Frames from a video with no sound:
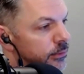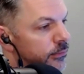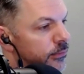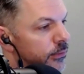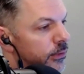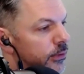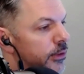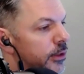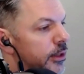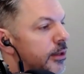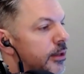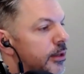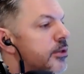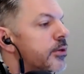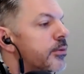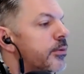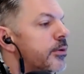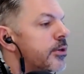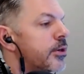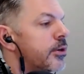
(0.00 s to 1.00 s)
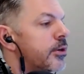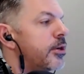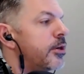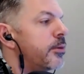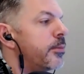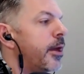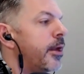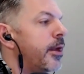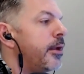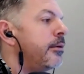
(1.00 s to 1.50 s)
Feel the energy return to
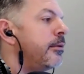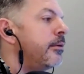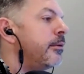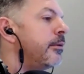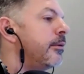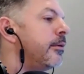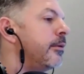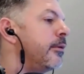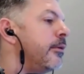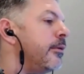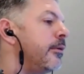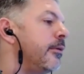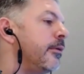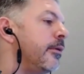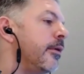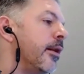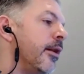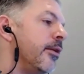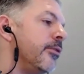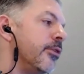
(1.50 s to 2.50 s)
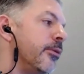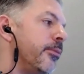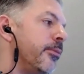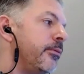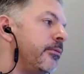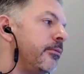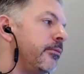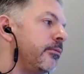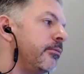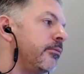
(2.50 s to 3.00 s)
your body. Eyes
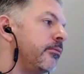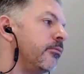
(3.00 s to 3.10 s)
open,